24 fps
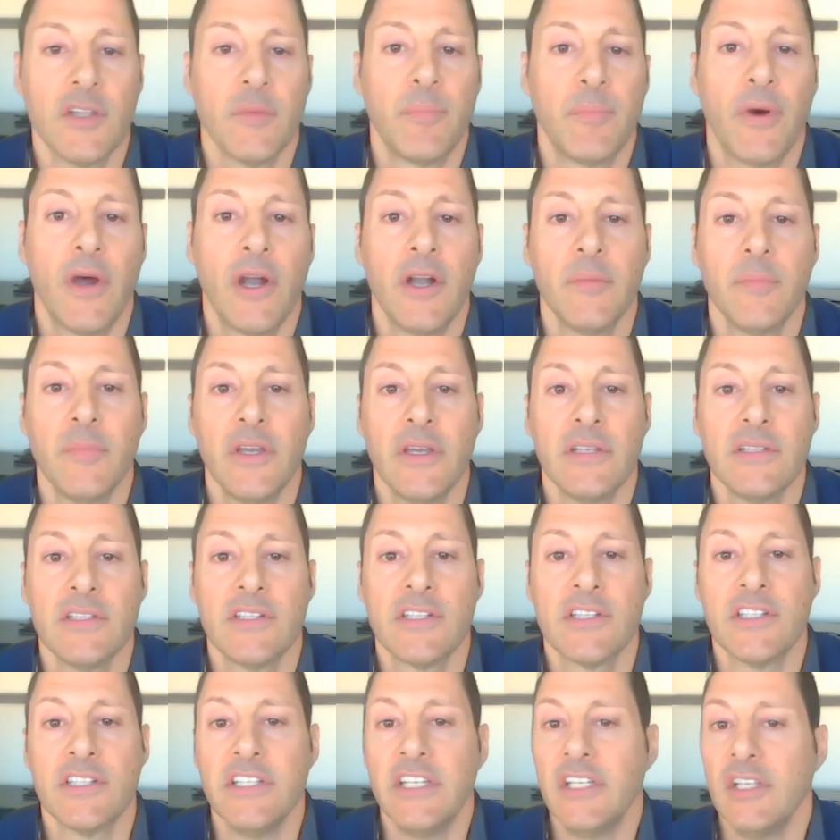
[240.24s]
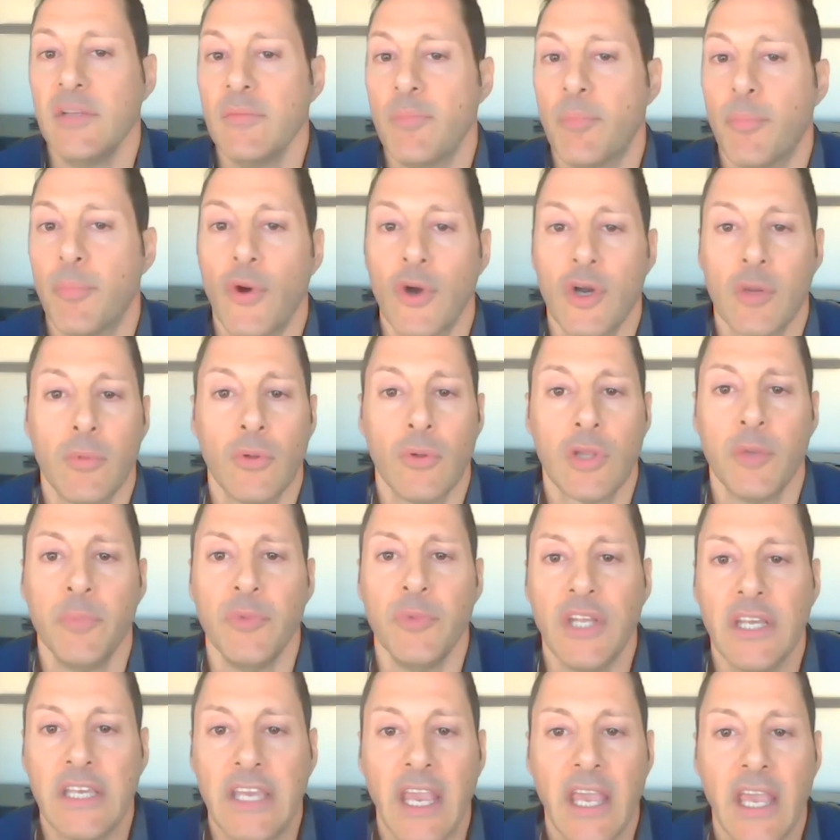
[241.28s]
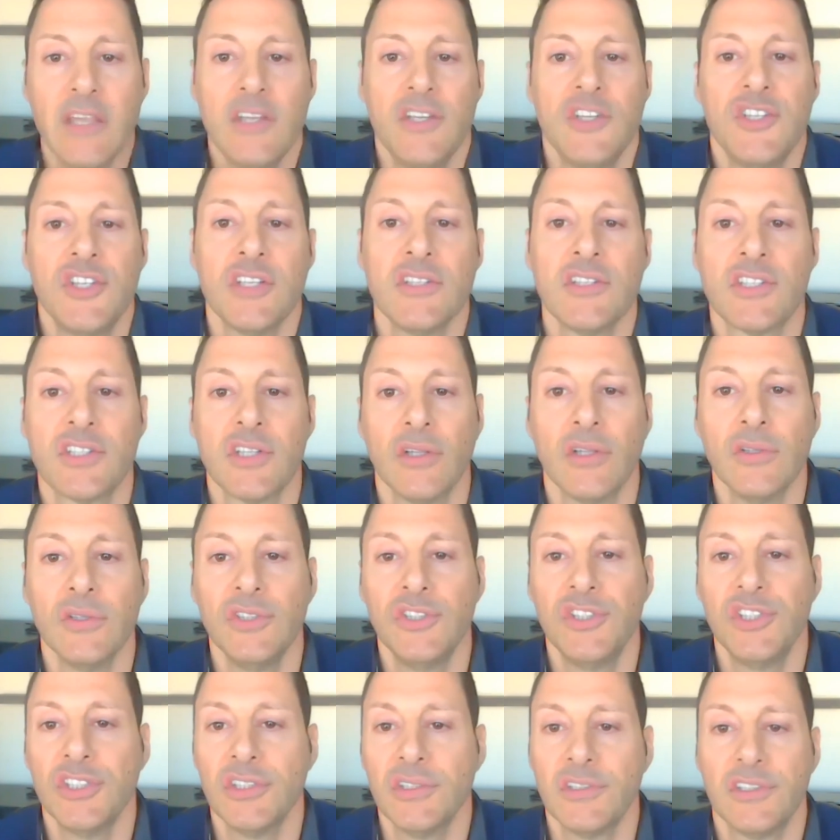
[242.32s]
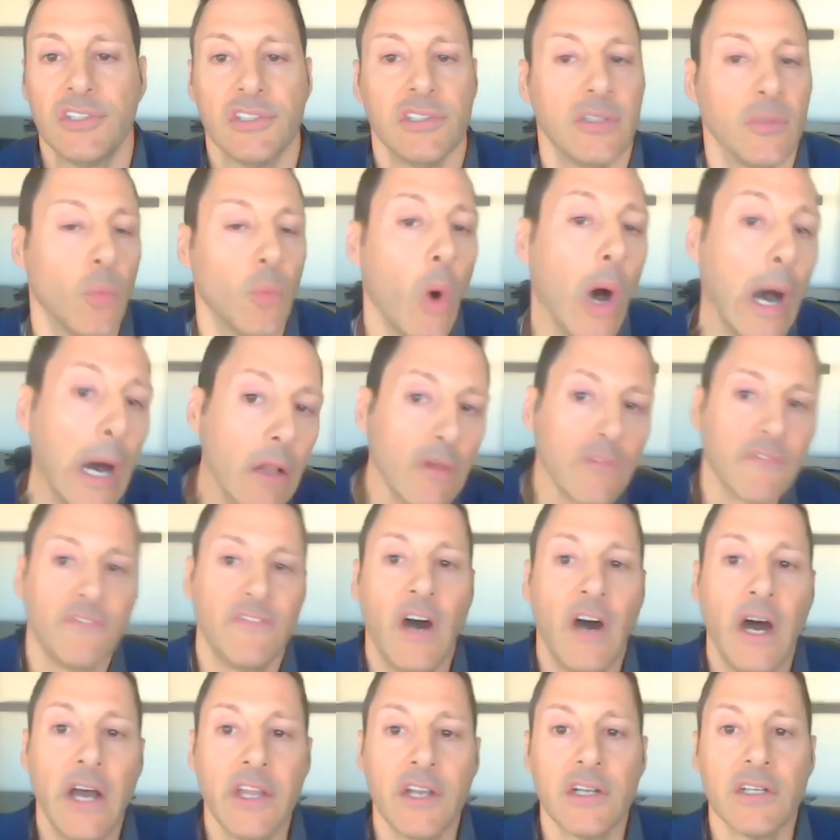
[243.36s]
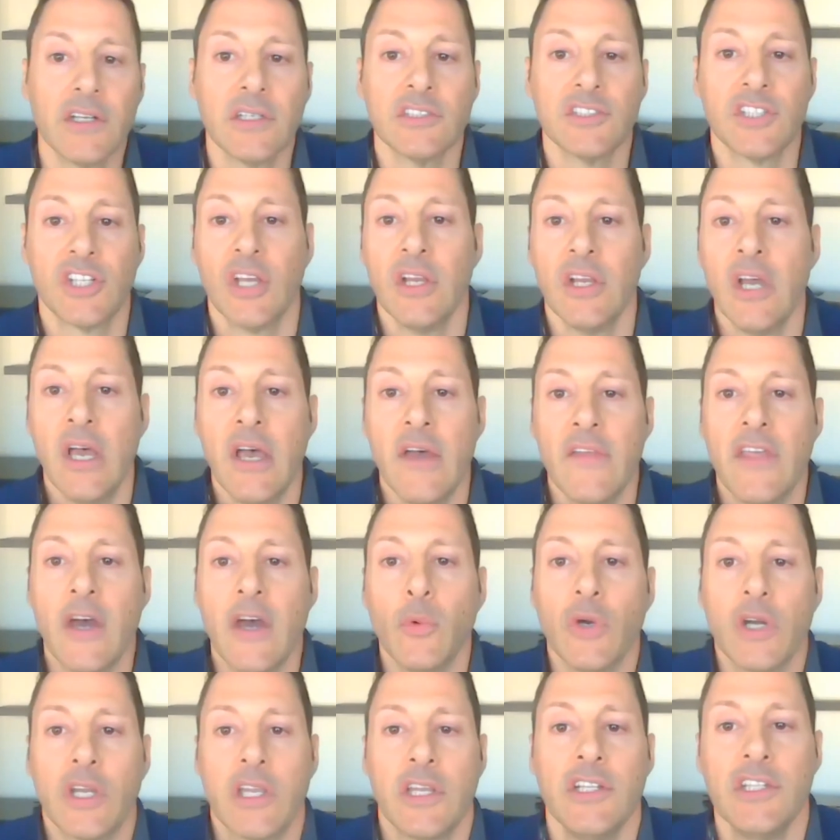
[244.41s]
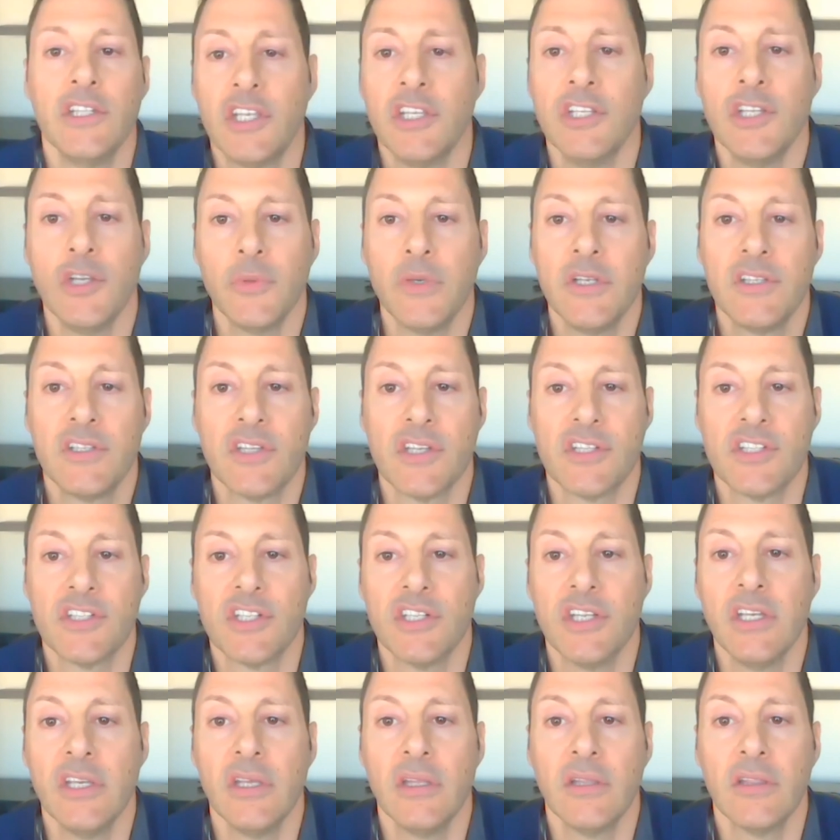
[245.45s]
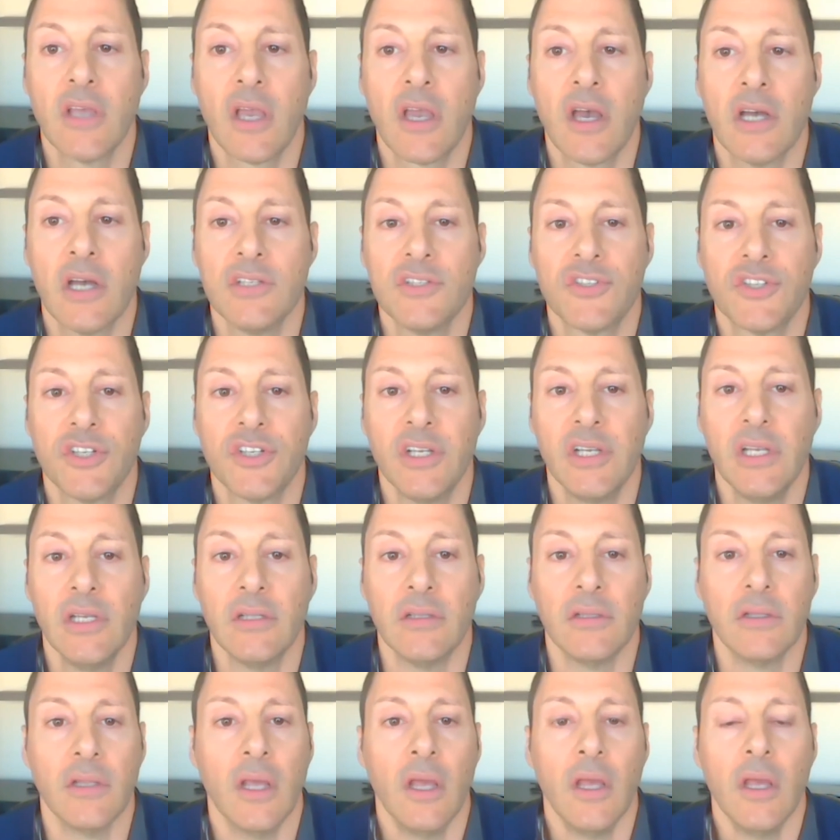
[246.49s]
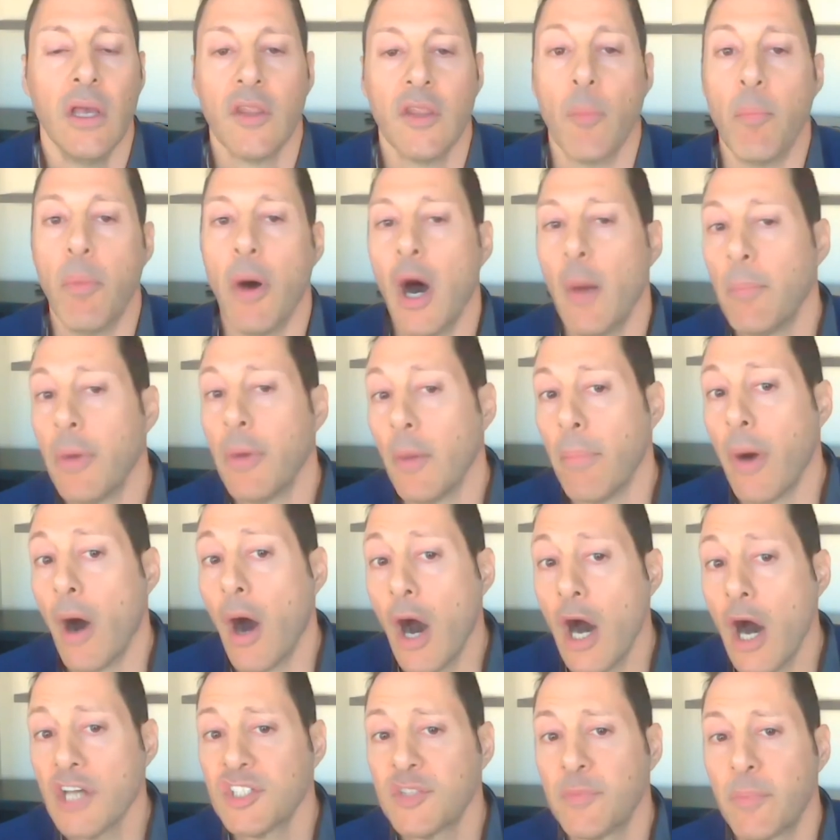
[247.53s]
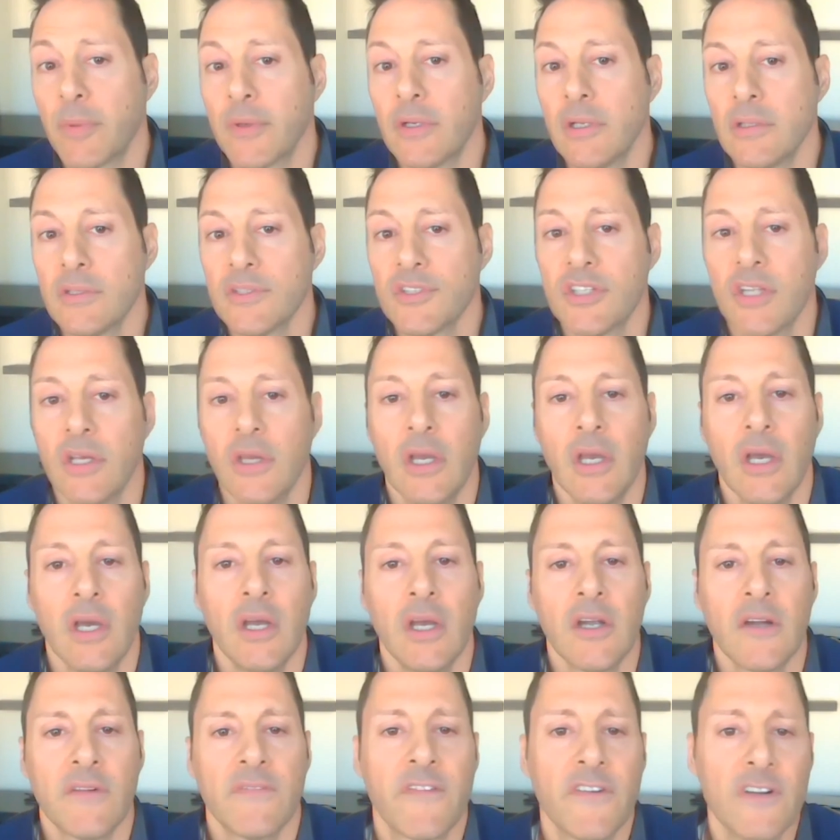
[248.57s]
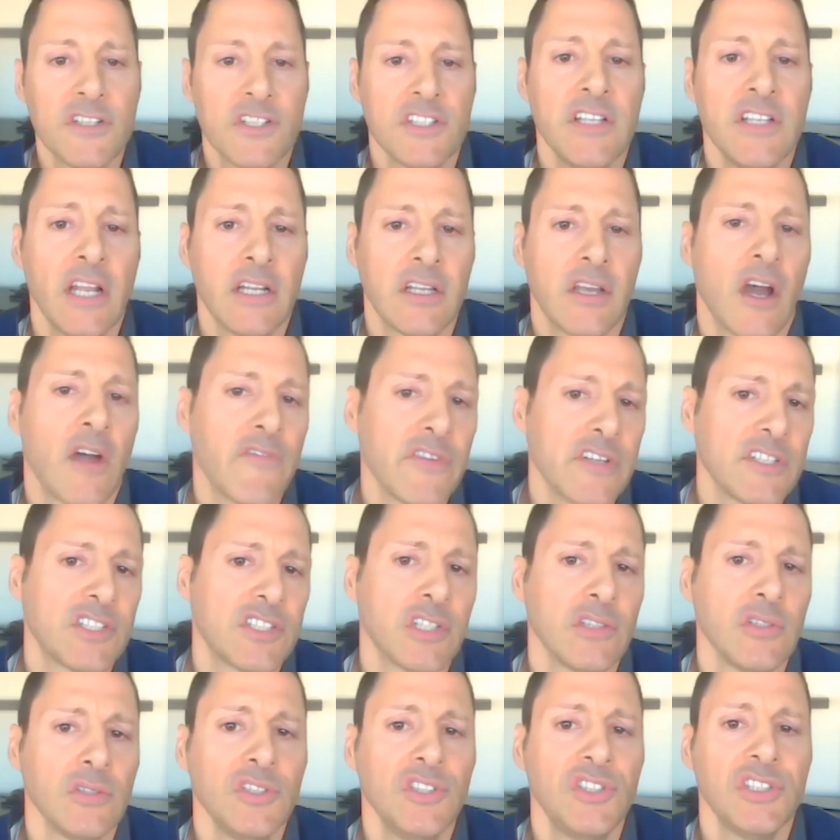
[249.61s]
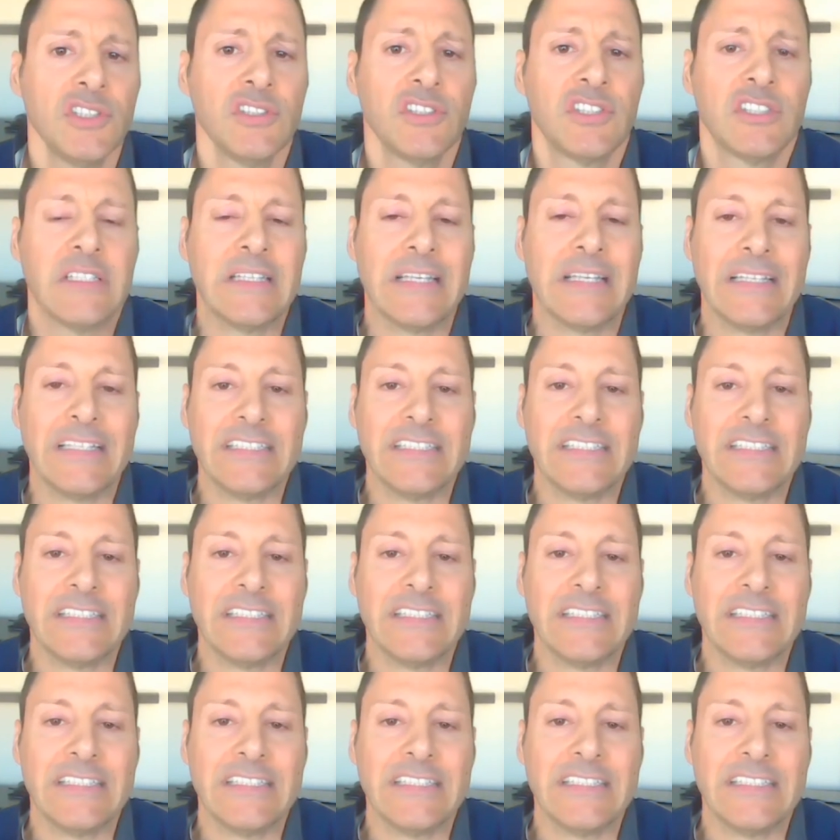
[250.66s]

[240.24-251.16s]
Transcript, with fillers: departments needing portable communication solutions and the wildfires that we're continuing to see in the country and the pop-up hospitals. FirstNet coverage solutions